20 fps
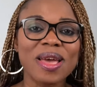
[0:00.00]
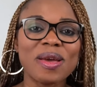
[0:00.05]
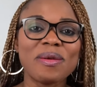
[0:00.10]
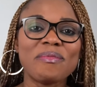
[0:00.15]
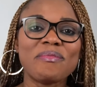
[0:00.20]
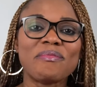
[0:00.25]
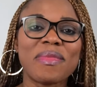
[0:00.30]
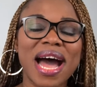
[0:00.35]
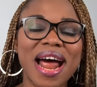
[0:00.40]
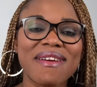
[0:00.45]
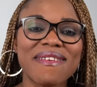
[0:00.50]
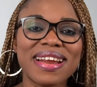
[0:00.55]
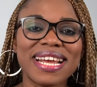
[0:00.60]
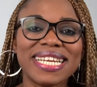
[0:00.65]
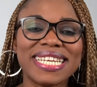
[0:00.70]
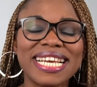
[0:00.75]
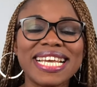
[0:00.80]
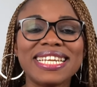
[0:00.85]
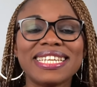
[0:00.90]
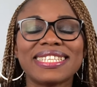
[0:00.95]

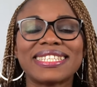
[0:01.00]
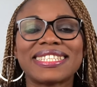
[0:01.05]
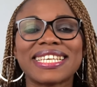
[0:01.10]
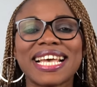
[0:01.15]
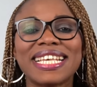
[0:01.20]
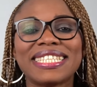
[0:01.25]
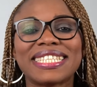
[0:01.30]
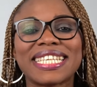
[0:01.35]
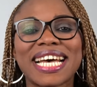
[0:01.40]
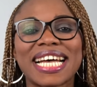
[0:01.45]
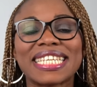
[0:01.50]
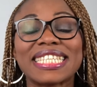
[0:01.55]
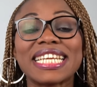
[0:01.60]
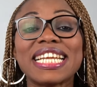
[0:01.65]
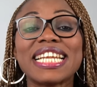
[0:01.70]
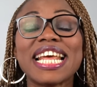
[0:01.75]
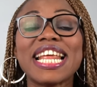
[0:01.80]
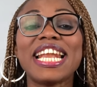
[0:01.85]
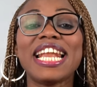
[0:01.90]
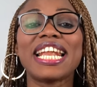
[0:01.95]
Married in the sense that
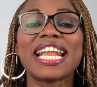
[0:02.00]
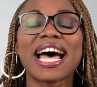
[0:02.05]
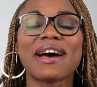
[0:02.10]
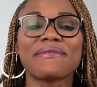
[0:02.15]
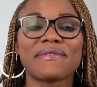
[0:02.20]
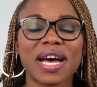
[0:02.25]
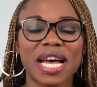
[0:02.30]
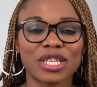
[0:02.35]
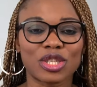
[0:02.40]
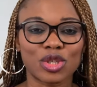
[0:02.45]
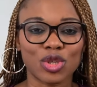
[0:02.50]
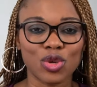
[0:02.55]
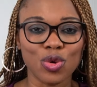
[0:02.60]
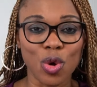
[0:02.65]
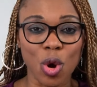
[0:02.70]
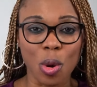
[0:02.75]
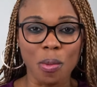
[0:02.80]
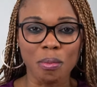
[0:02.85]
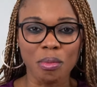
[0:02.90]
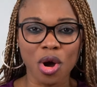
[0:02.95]
they laugh at you
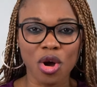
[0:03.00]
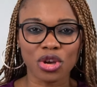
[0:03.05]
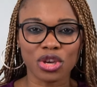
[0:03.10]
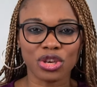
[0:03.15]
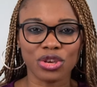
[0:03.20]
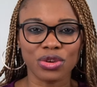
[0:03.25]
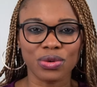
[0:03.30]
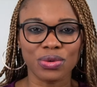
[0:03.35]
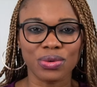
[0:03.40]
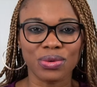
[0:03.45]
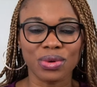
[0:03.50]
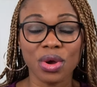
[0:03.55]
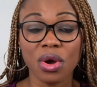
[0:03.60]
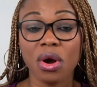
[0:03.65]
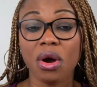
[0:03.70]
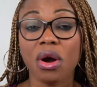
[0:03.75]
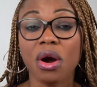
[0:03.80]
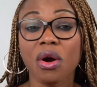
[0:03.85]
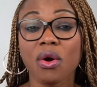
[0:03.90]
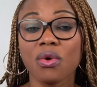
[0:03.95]
or mock you.
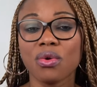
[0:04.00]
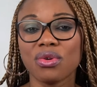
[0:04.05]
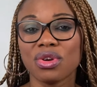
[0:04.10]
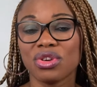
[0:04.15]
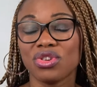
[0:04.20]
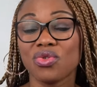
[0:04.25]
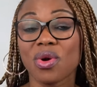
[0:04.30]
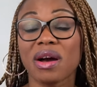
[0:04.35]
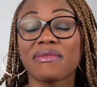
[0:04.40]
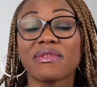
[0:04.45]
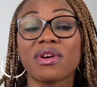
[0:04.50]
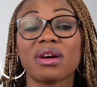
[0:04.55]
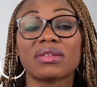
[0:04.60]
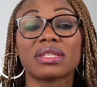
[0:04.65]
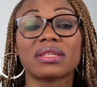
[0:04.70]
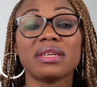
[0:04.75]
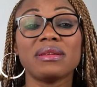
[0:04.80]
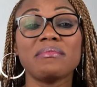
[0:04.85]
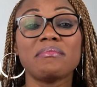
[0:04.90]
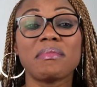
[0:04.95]
Oh, you have
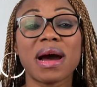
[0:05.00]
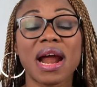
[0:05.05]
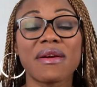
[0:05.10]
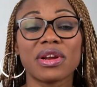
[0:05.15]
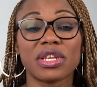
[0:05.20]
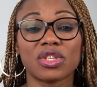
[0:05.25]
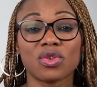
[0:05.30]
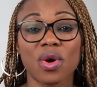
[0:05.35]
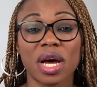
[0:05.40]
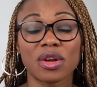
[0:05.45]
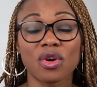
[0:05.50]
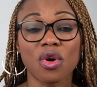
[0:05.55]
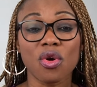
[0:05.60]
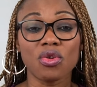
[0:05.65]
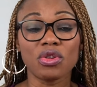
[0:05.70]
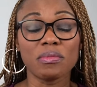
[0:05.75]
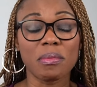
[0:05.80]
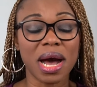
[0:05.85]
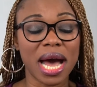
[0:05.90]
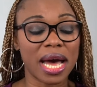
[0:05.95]
gotten married to an
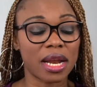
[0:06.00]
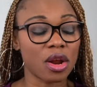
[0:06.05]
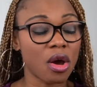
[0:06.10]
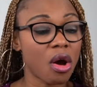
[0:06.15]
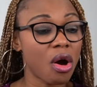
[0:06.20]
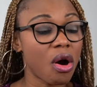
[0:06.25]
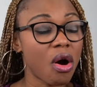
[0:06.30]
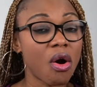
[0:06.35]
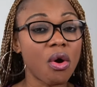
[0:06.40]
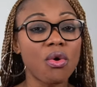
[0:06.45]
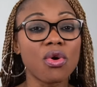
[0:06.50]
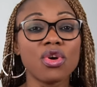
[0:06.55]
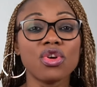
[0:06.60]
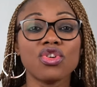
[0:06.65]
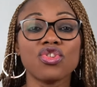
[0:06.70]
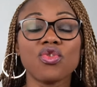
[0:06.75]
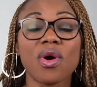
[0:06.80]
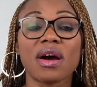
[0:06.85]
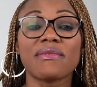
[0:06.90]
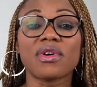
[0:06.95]
old man. Oh,
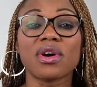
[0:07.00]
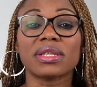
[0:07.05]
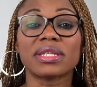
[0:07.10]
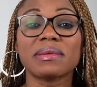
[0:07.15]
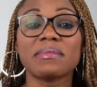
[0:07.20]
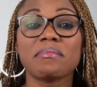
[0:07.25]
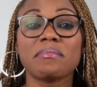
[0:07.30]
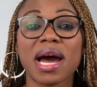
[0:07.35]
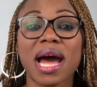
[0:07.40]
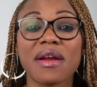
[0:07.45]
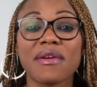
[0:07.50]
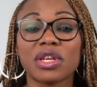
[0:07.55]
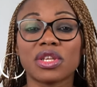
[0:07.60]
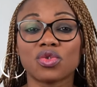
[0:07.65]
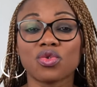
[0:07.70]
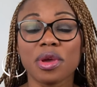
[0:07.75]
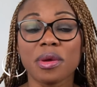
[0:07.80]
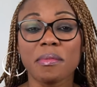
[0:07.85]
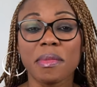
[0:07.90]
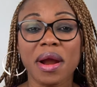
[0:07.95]
you have gotten married
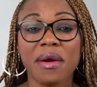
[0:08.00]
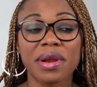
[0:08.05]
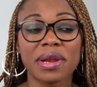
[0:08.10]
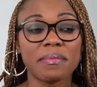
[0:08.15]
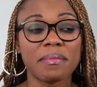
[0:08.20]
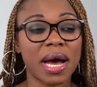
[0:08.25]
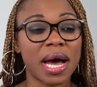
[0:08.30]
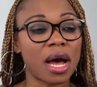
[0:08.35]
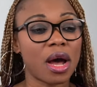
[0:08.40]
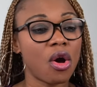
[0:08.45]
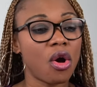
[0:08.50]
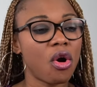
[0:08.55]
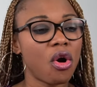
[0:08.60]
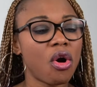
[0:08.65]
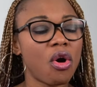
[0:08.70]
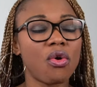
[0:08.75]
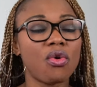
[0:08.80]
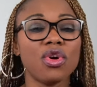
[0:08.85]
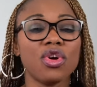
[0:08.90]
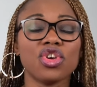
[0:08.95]
to a married man.
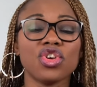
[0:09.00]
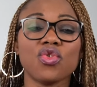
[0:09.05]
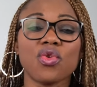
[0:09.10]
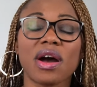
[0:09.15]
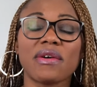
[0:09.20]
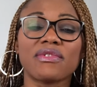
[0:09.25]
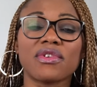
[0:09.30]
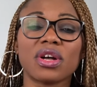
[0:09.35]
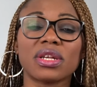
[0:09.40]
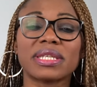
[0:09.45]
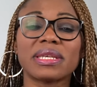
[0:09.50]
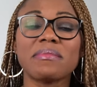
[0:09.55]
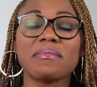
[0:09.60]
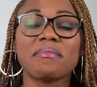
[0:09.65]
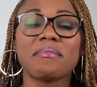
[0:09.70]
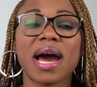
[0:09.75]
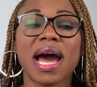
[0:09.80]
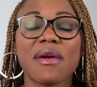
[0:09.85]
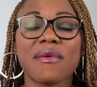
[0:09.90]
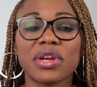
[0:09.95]
Oh, you have
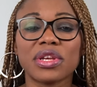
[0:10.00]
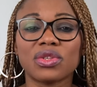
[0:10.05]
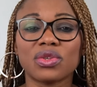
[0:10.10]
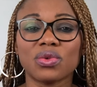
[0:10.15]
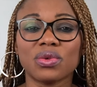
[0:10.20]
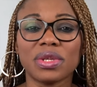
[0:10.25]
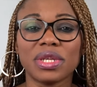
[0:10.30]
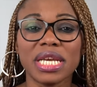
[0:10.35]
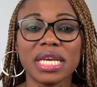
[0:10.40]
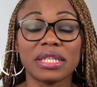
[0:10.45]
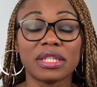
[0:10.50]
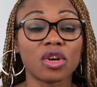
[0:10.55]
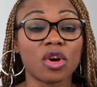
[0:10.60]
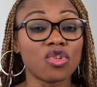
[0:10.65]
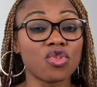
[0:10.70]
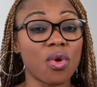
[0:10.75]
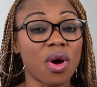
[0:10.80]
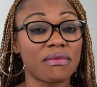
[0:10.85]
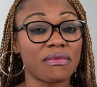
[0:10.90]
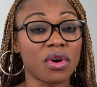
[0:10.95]
gotten married to this, or
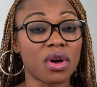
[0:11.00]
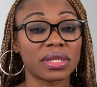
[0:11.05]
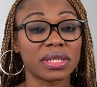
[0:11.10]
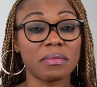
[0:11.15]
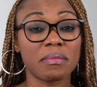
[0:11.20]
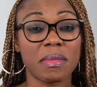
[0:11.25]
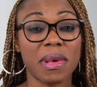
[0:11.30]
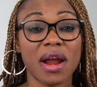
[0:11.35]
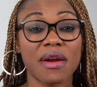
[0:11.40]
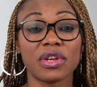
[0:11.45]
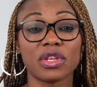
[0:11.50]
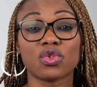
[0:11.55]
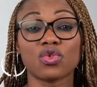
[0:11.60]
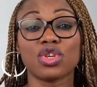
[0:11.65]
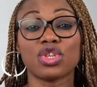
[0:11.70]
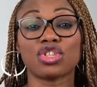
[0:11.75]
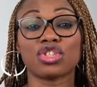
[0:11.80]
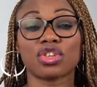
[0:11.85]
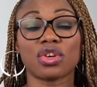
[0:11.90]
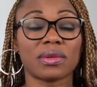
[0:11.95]
you have gotten married to
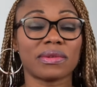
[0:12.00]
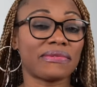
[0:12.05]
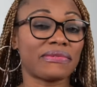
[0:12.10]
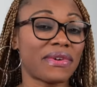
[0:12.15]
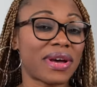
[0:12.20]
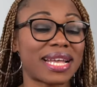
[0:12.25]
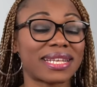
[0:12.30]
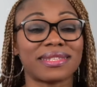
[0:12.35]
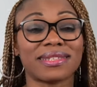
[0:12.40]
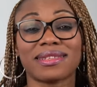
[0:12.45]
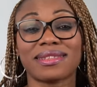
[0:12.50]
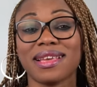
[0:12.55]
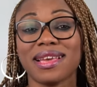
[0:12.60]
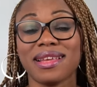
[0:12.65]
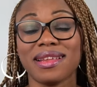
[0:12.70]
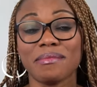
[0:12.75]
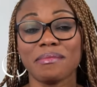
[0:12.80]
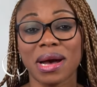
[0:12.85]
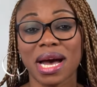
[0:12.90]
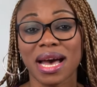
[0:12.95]
a short, fat,
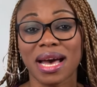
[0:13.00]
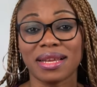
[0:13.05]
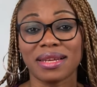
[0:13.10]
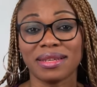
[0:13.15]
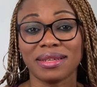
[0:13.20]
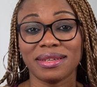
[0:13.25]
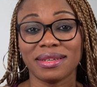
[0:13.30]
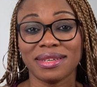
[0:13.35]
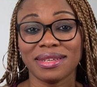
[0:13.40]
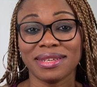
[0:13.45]
thin man.